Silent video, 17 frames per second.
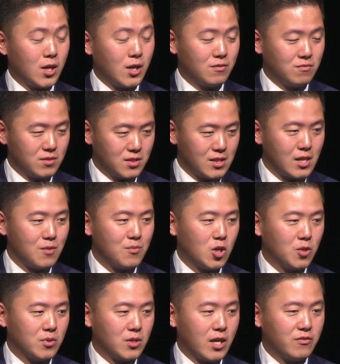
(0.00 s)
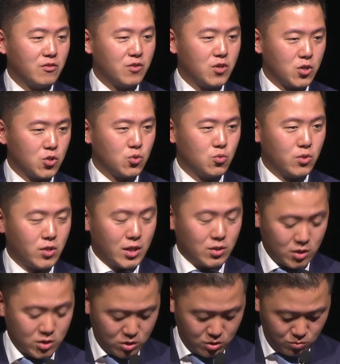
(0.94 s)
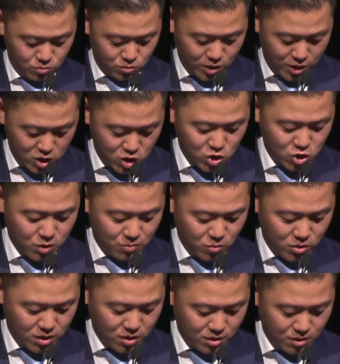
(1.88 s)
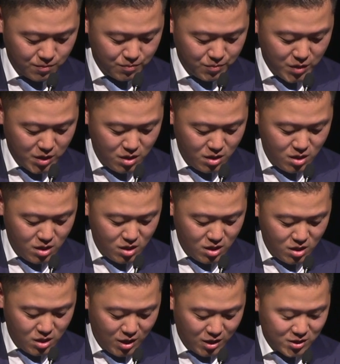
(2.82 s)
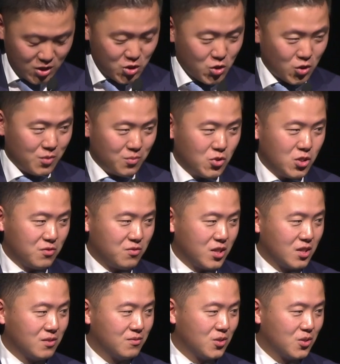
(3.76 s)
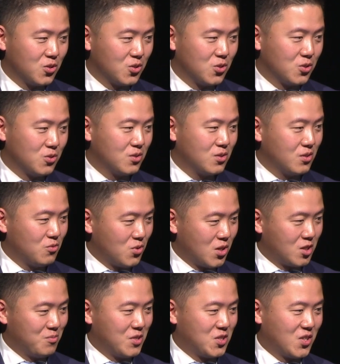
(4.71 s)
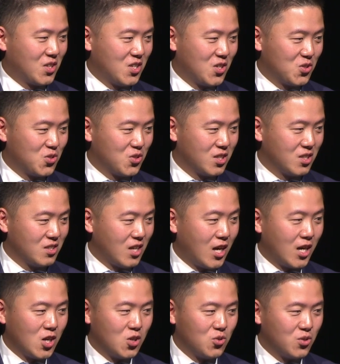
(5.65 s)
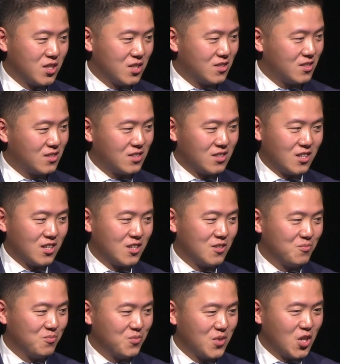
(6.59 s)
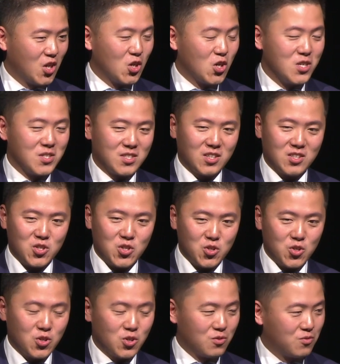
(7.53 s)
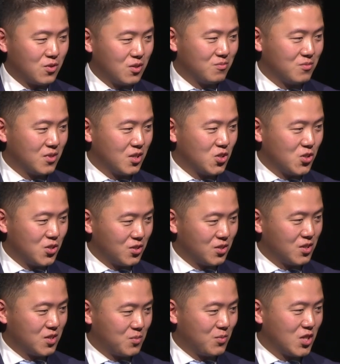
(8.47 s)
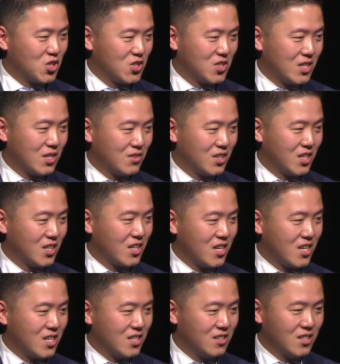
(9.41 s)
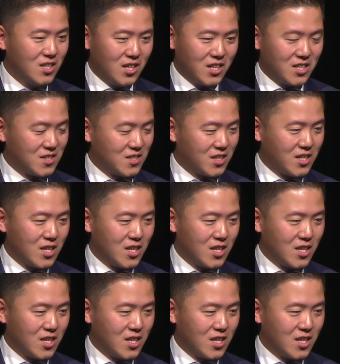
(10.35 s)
City of Melbourne have a very good relationship with. Auntie Joy Murphy, who welcomed us to country. I always learn something new from her speeches and everything, and it's a